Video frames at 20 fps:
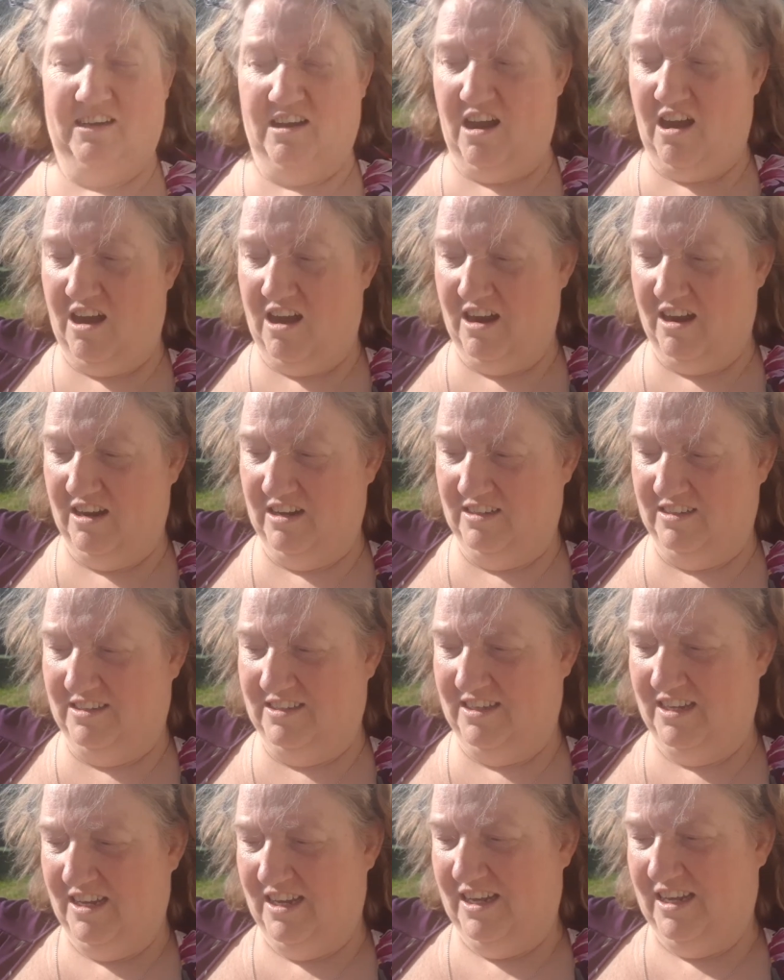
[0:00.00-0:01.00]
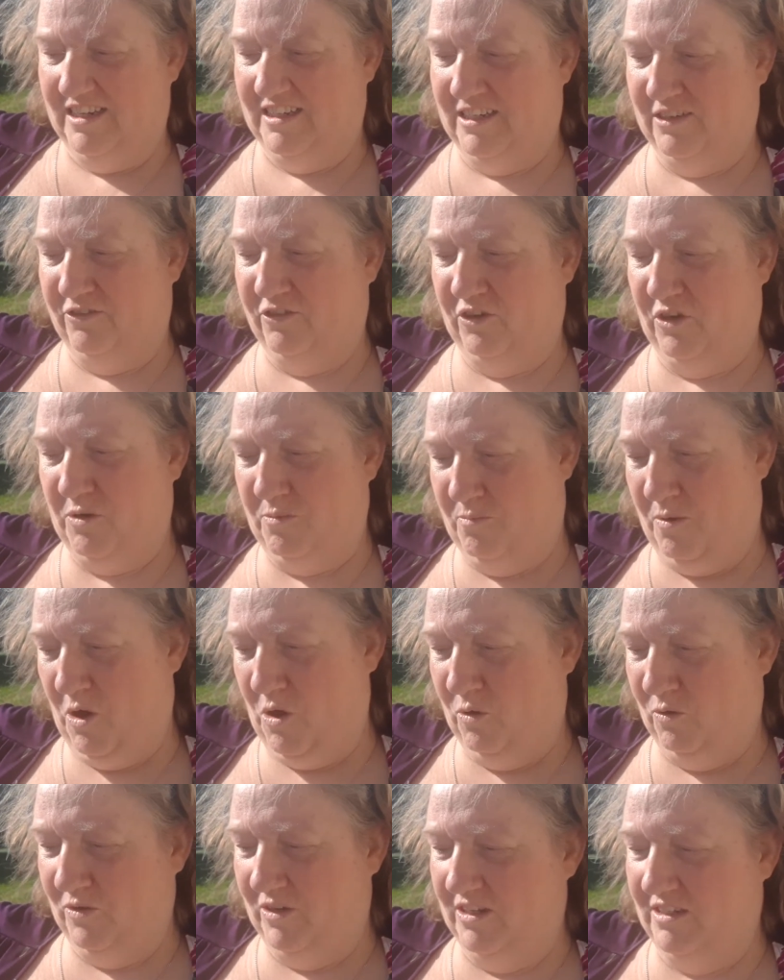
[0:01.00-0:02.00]
cars, different
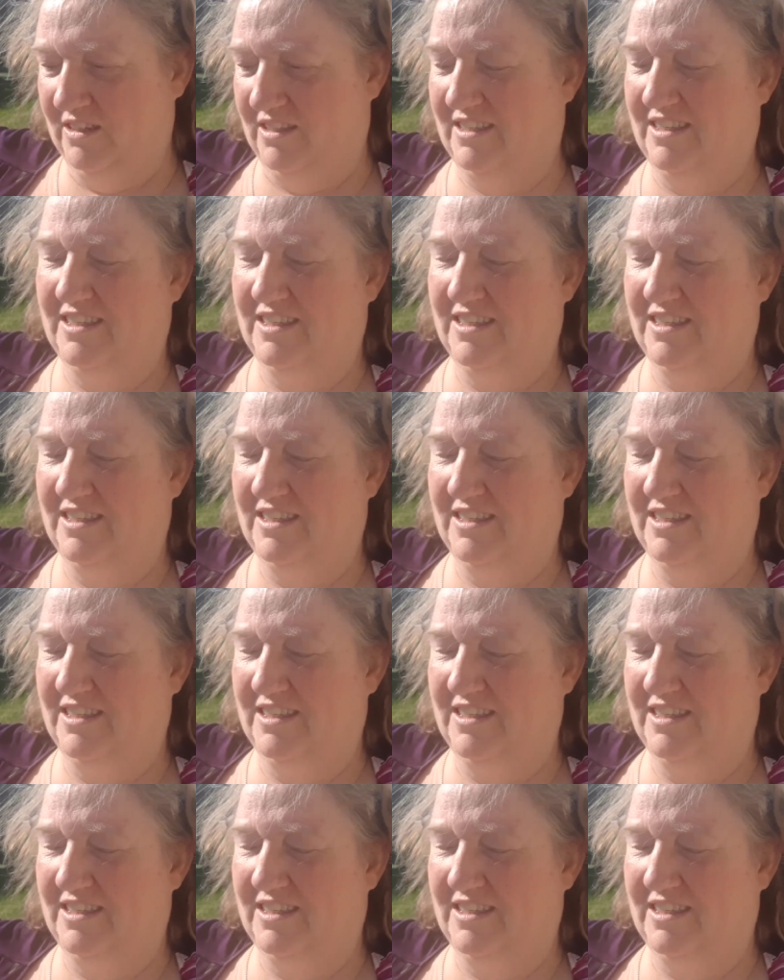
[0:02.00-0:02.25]
components.